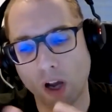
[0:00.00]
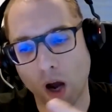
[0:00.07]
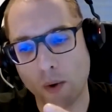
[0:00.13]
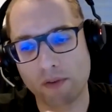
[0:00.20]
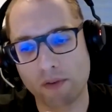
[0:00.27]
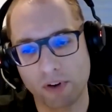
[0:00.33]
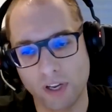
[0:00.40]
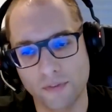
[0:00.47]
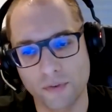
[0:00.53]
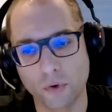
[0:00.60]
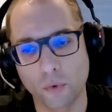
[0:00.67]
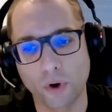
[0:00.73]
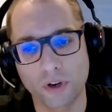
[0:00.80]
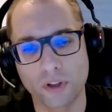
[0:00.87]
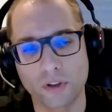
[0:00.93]
However, if you
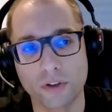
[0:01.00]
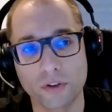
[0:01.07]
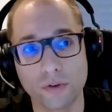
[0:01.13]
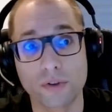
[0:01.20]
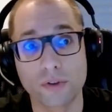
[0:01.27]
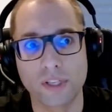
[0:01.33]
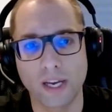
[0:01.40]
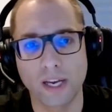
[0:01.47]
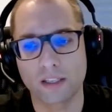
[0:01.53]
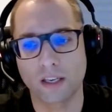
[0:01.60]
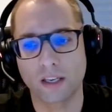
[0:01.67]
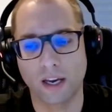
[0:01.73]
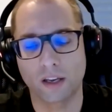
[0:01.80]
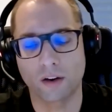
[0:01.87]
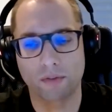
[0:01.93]
want to use that
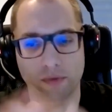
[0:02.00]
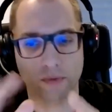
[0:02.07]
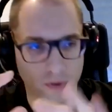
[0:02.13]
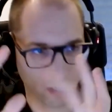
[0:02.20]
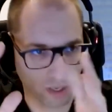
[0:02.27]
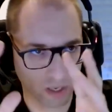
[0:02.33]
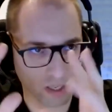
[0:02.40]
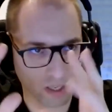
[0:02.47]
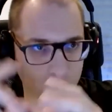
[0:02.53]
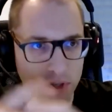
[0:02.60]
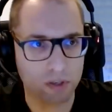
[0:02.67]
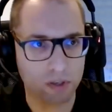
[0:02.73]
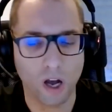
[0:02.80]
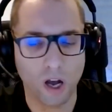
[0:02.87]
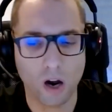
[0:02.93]
kind of
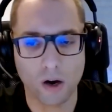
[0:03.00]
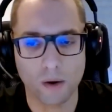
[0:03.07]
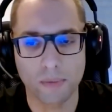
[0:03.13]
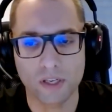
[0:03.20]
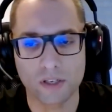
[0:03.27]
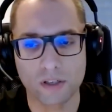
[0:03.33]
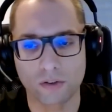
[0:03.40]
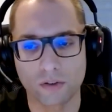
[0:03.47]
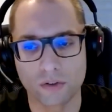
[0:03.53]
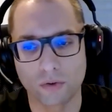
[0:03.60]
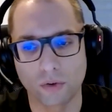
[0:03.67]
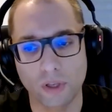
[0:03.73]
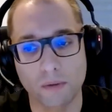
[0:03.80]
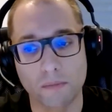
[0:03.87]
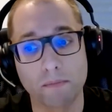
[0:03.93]
individual aura pixel
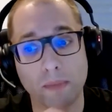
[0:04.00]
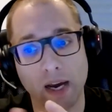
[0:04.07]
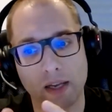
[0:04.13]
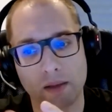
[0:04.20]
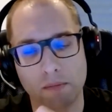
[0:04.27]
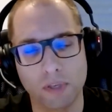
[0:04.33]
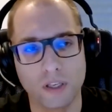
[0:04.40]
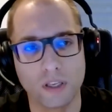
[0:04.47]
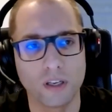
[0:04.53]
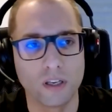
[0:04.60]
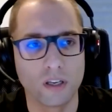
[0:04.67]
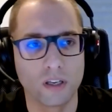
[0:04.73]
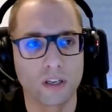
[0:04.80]
control, it might be